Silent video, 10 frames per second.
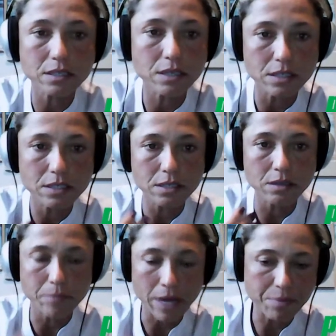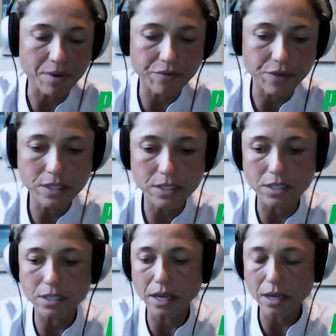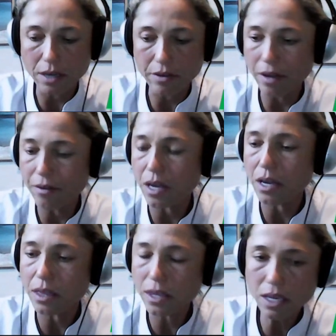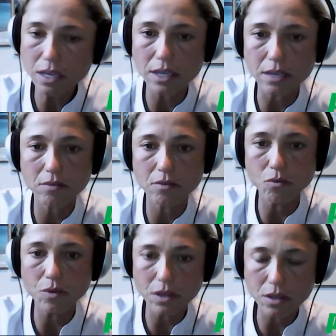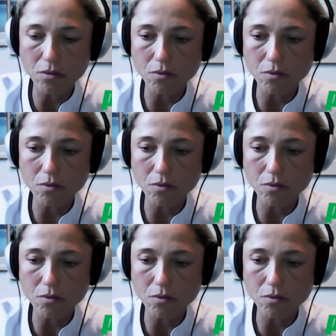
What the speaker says: is my preference, is that I think that when